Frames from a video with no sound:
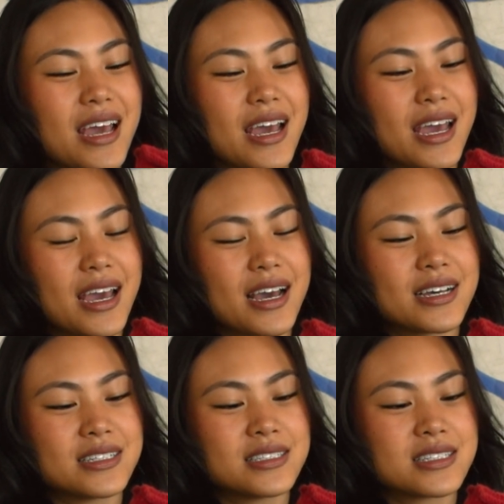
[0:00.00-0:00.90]

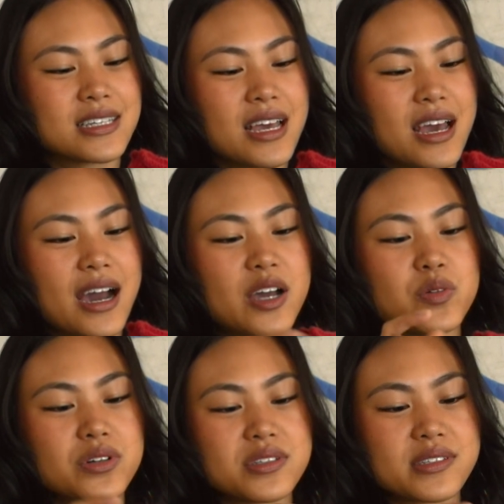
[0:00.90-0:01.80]
And I
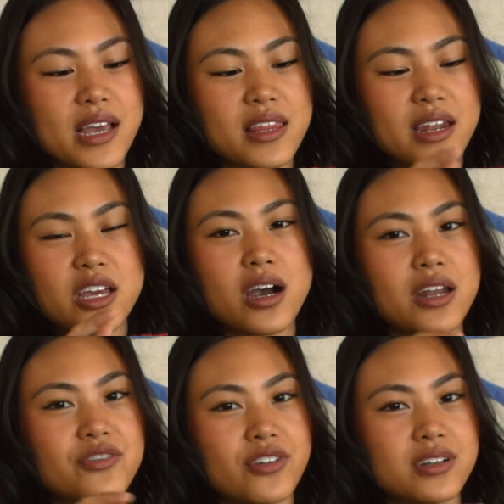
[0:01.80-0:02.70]
will say that I got
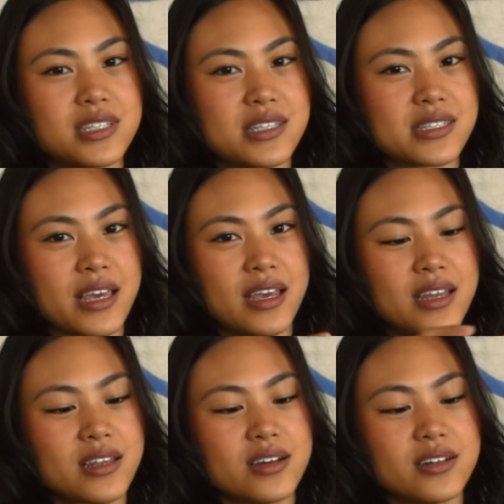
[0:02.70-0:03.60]
a faulty
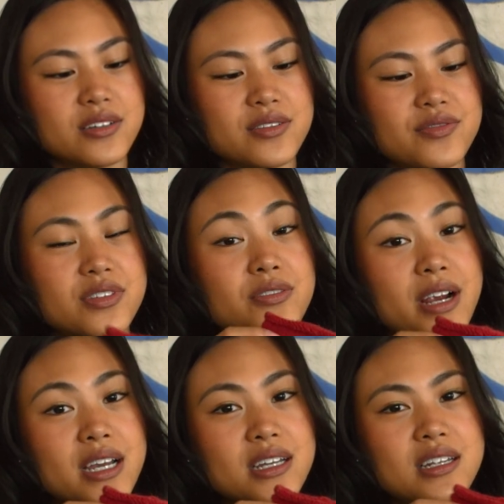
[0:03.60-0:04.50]
skein of the
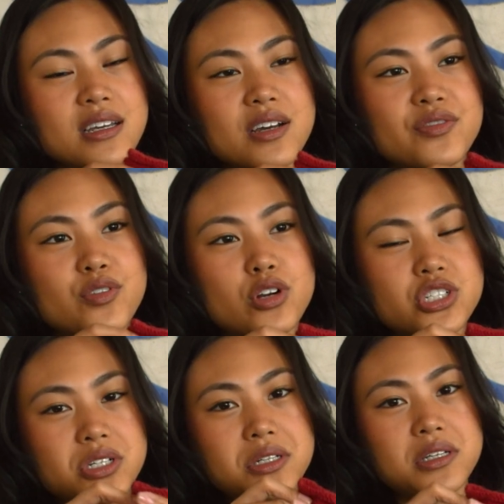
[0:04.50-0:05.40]
red.
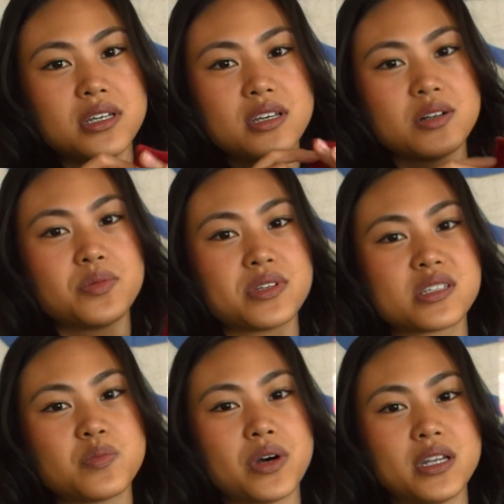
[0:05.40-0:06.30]
Unfortunately, it was
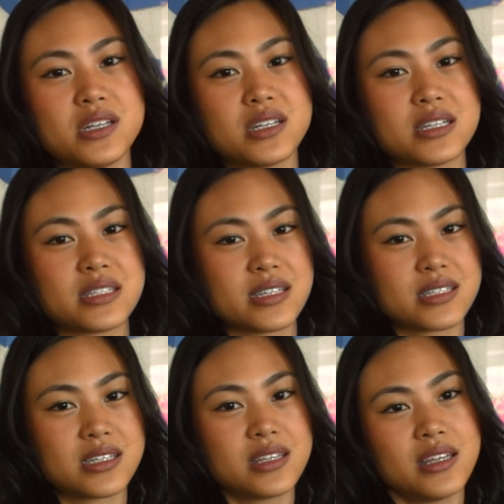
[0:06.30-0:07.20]
spun
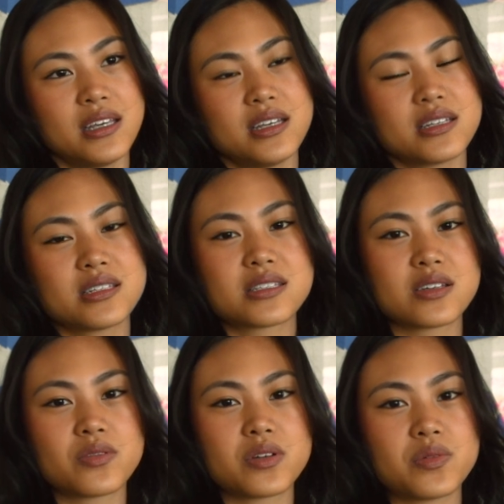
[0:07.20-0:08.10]
inconsistently, and
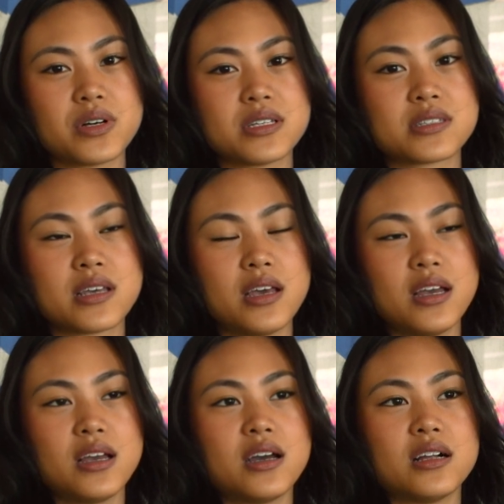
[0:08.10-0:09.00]
so it was
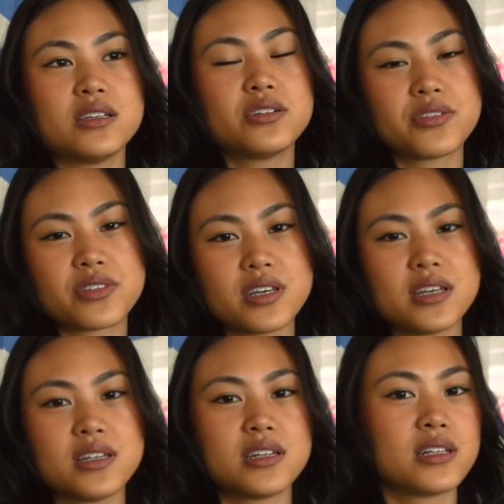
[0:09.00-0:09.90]
a little
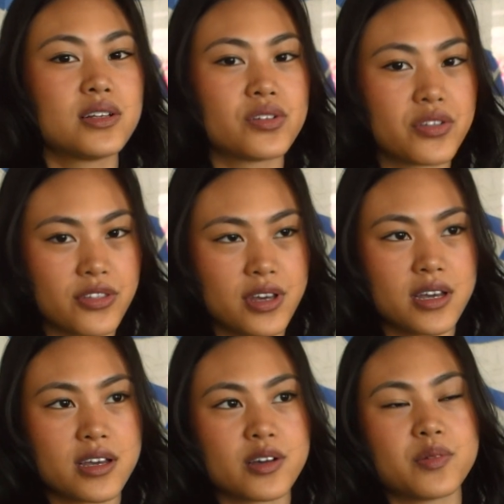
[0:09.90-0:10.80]
thin and a little
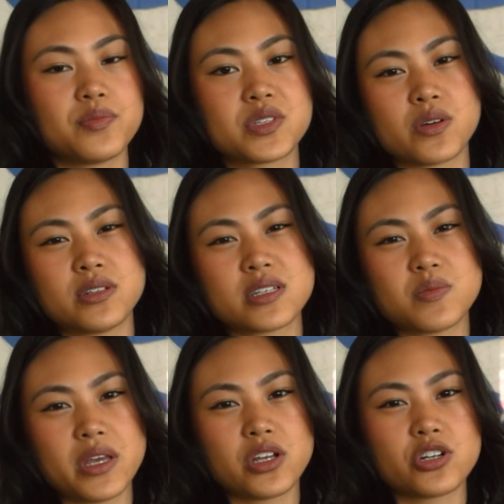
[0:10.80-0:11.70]
thick, so it does
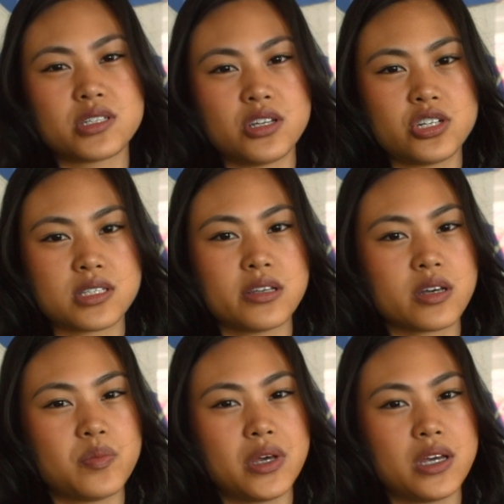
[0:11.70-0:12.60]
make your stitches look
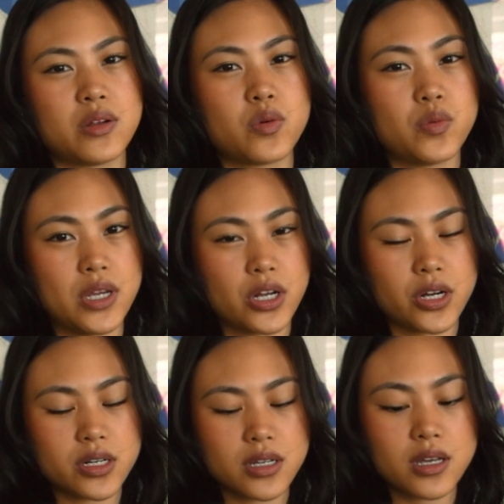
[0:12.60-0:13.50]
a bit
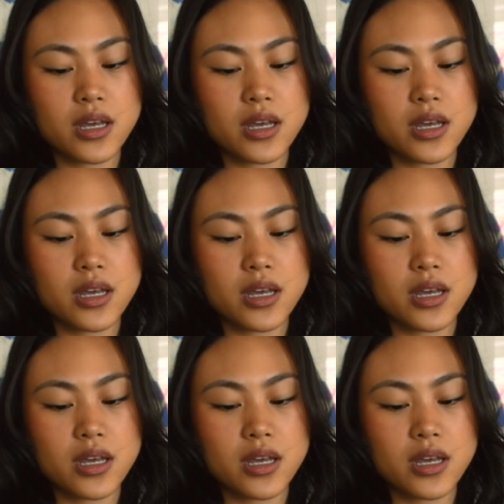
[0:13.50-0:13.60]
weird.